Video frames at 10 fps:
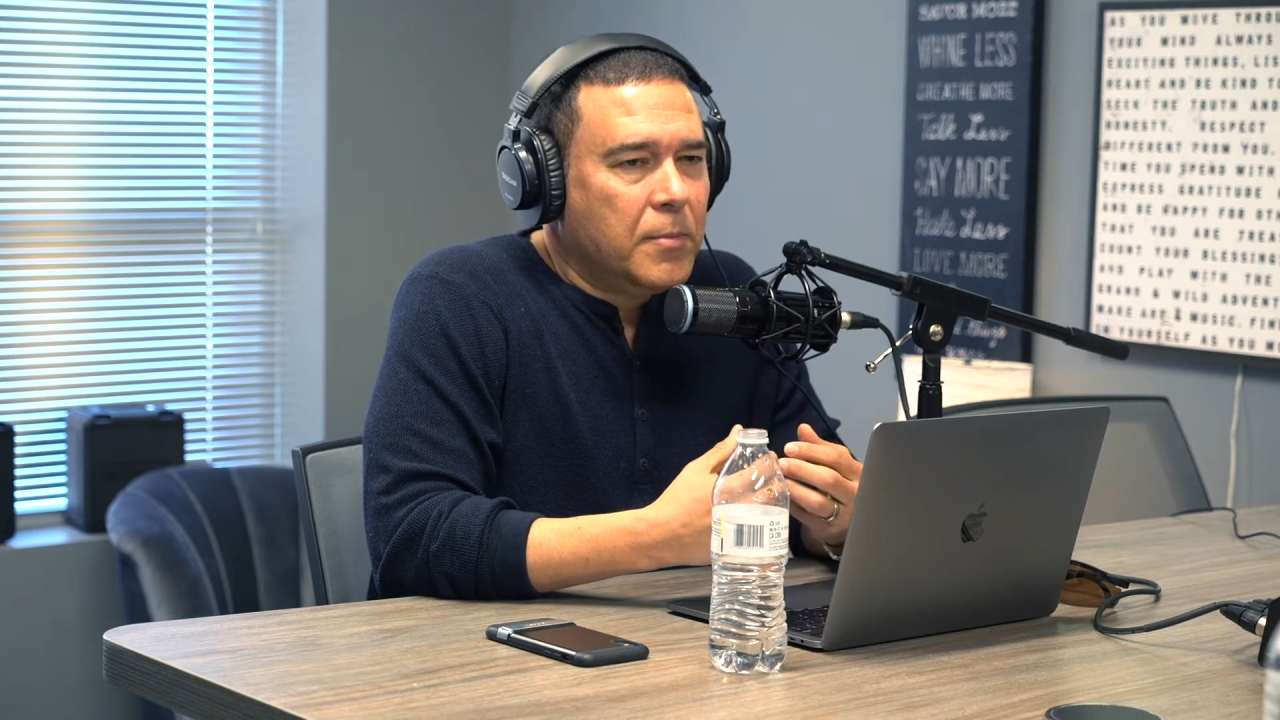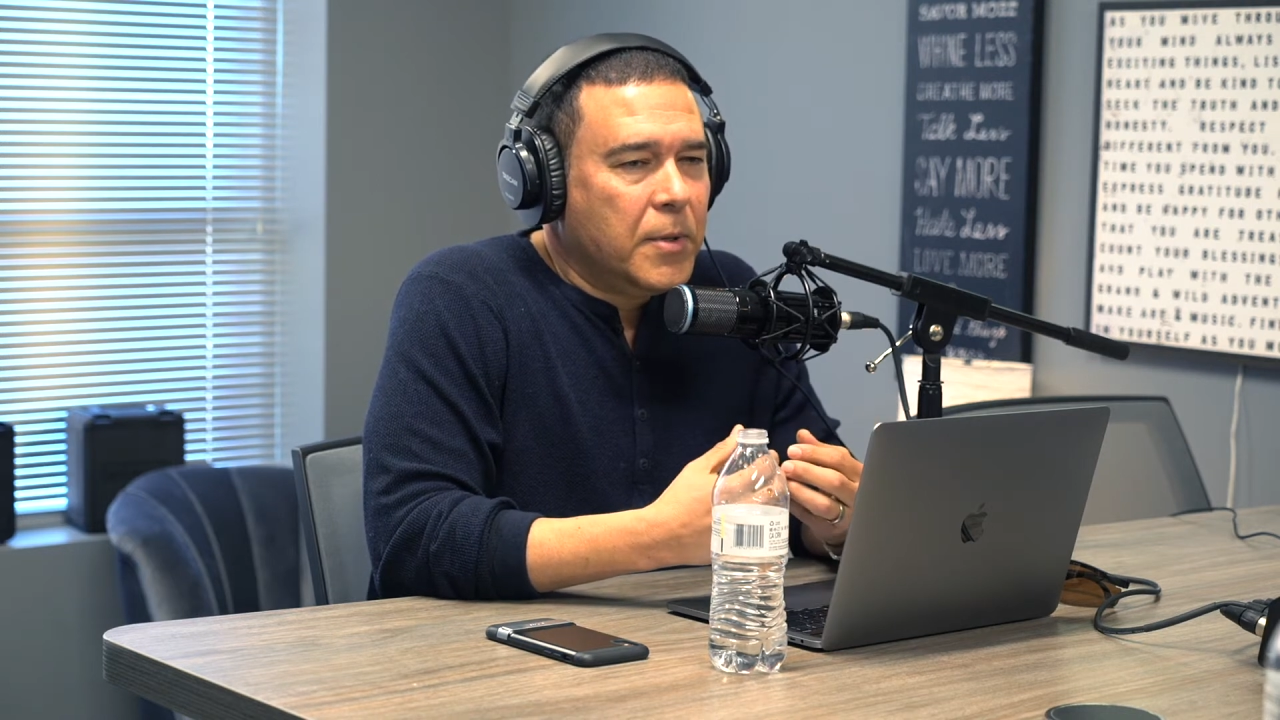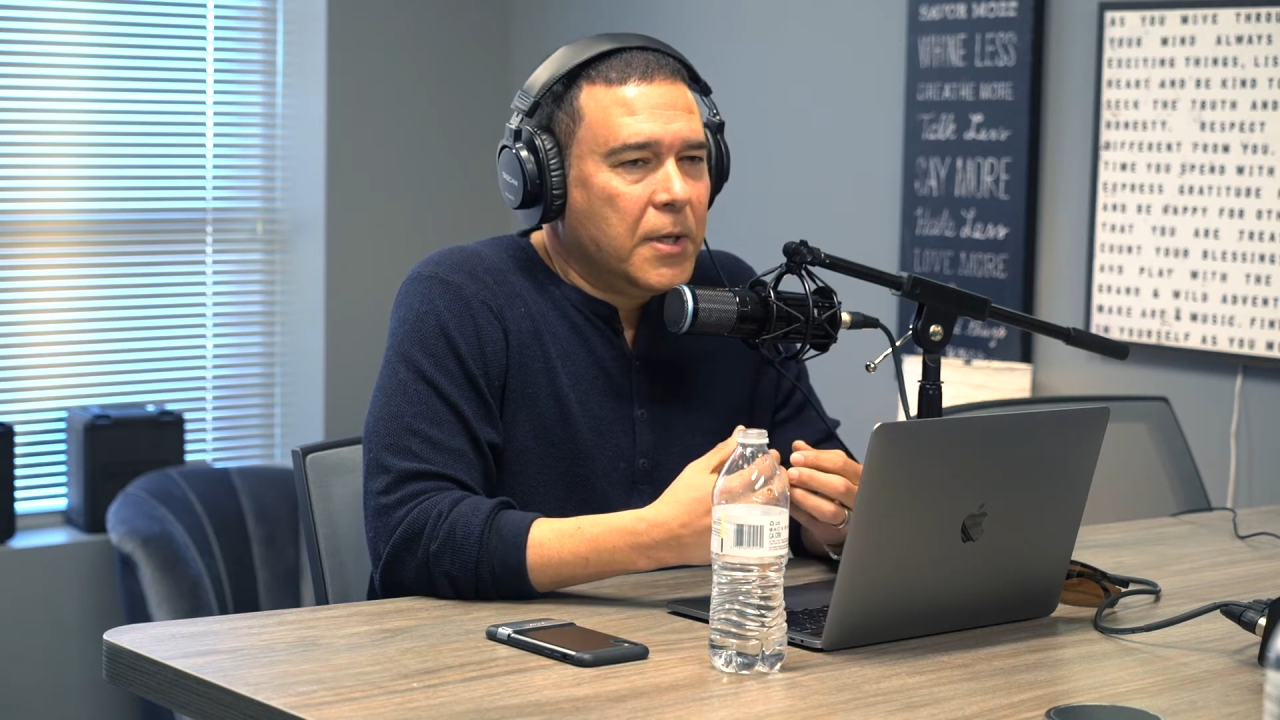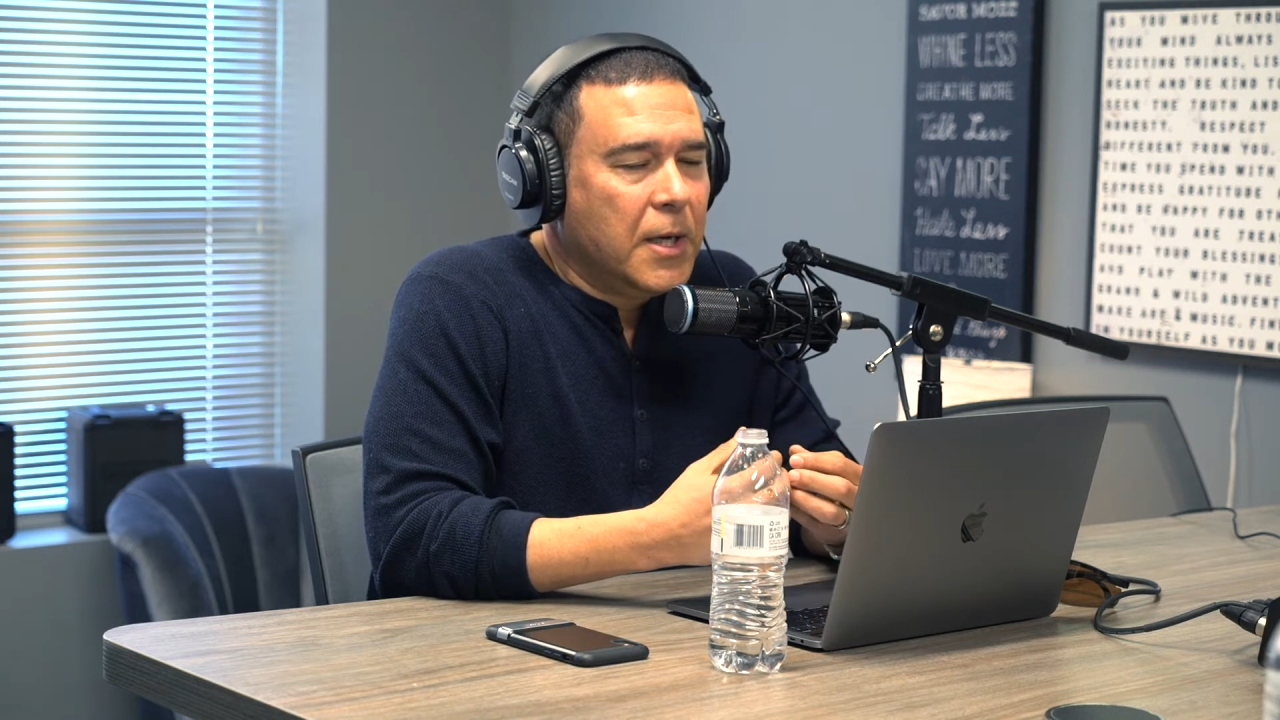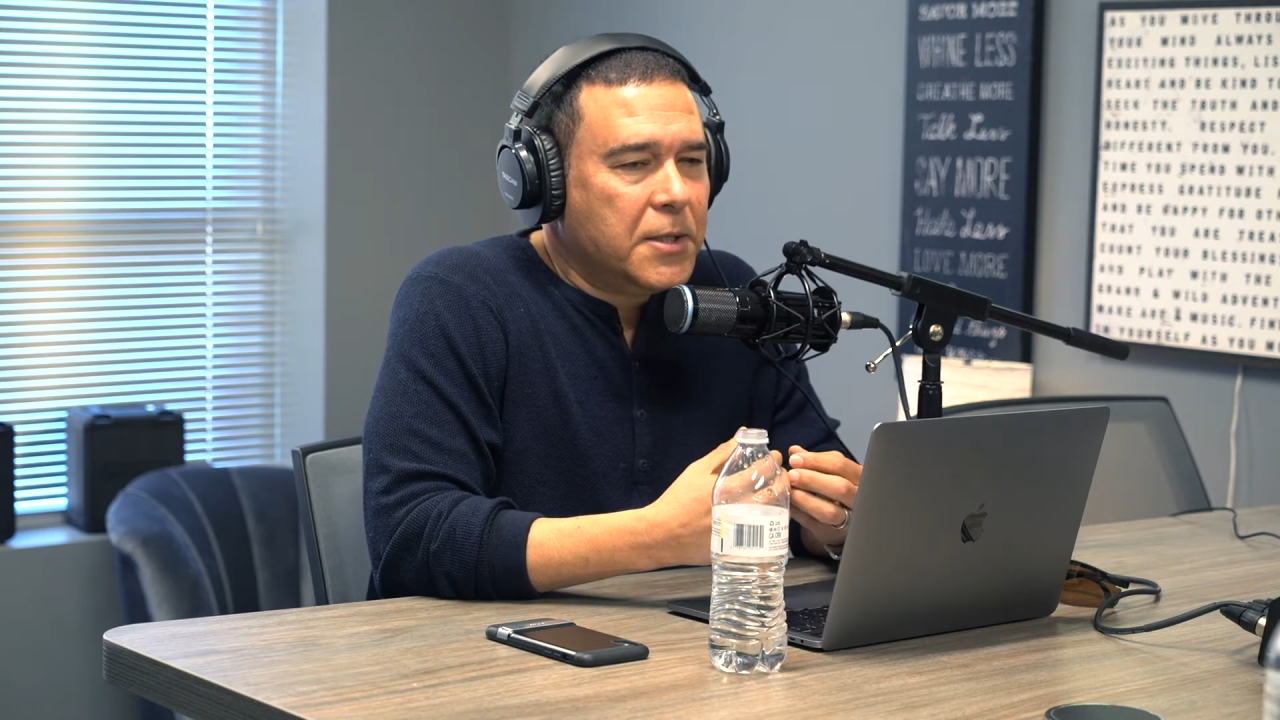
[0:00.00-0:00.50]

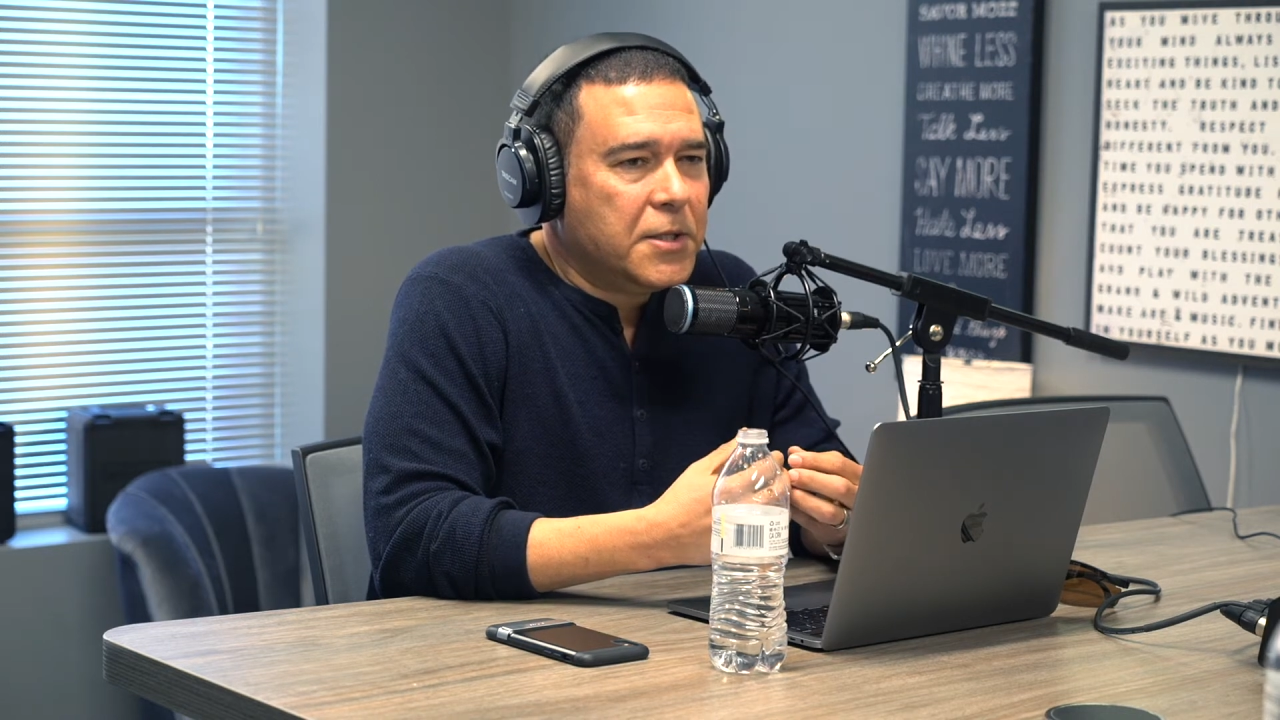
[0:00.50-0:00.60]
but not